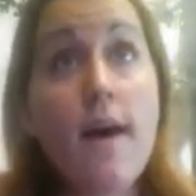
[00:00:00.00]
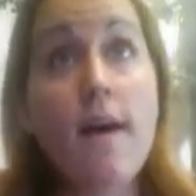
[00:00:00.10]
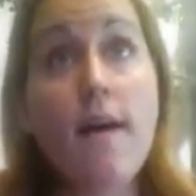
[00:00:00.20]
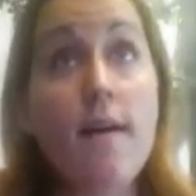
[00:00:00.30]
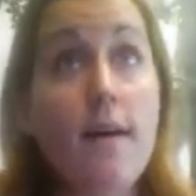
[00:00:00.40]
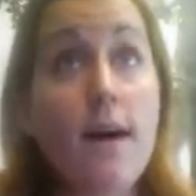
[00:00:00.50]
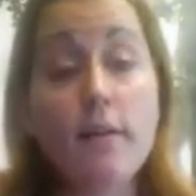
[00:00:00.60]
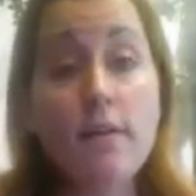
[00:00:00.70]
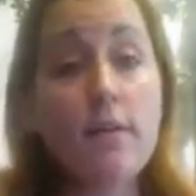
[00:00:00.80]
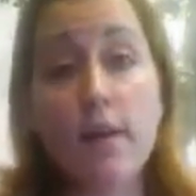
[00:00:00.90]
I
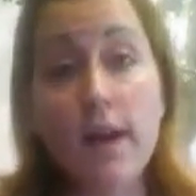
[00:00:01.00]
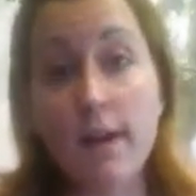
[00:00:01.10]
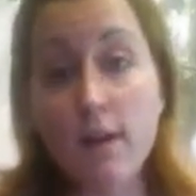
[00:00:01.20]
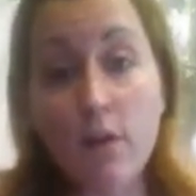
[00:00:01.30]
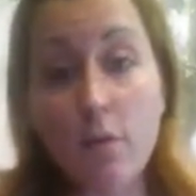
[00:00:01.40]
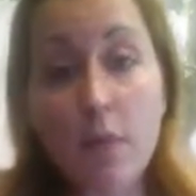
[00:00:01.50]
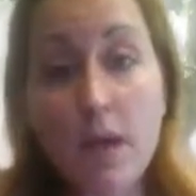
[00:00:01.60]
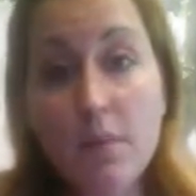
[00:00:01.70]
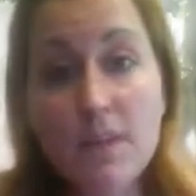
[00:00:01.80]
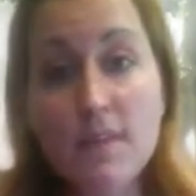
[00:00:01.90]
don't know, like
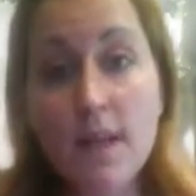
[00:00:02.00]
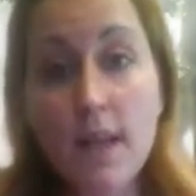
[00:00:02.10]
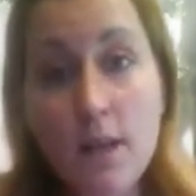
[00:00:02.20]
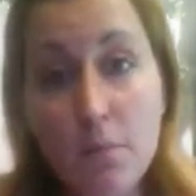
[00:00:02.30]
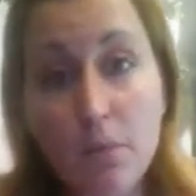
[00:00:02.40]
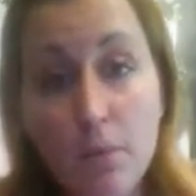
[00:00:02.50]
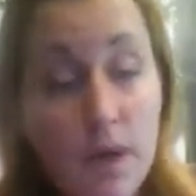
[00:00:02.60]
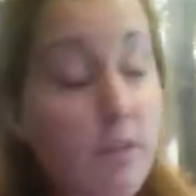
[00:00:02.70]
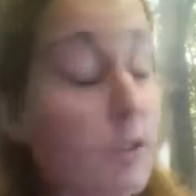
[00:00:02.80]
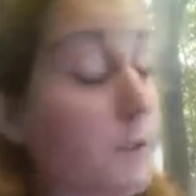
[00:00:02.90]
baby sleep or
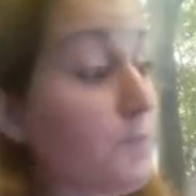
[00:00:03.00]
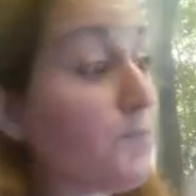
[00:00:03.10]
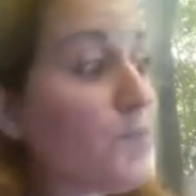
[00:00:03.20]
whatever.